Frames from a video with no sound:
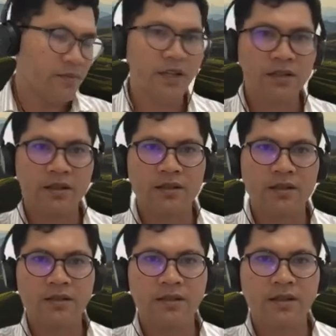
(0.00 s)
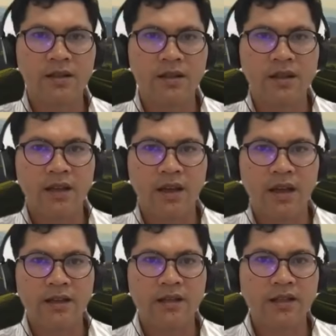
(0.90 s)
measures,
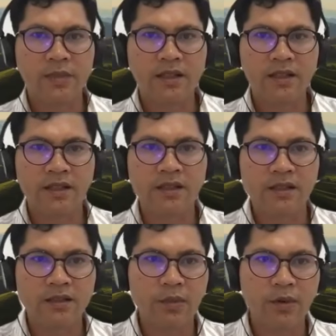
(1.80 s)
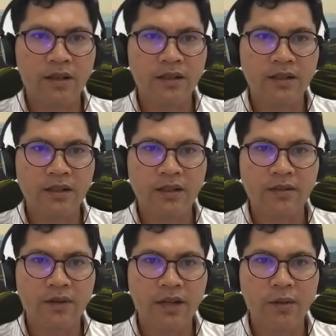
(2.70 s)
and especially supporting
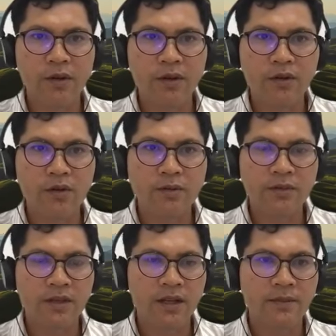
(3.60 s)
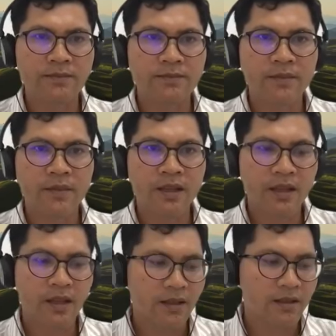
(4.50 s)
the vulnerable groups
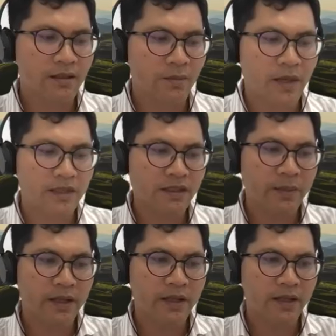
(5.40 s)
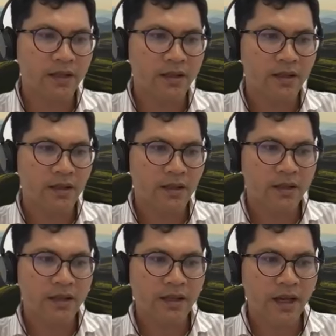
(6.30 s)
in participating,
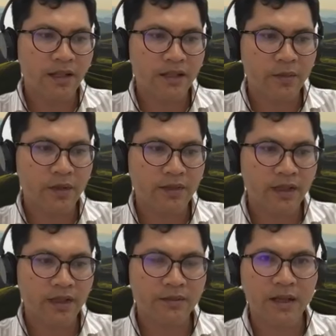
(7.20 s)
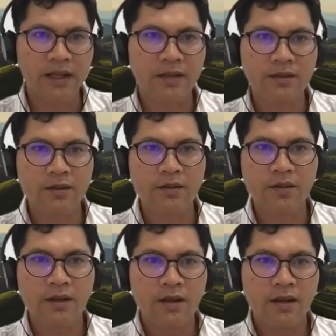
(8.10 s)
designing the project as well.
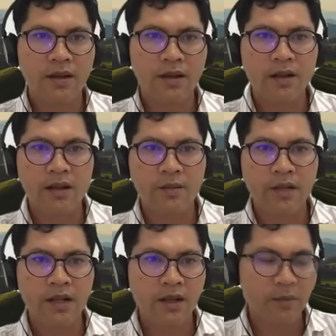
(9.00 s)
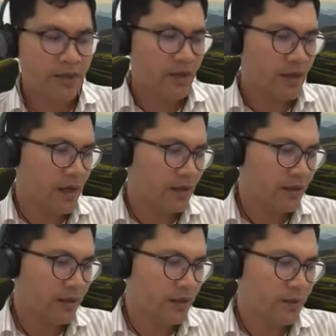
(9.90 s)
So let me
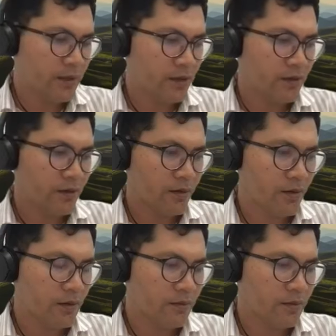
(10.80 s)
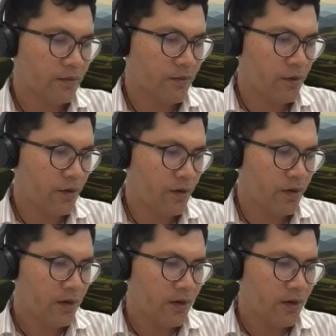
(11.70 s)
answer this because before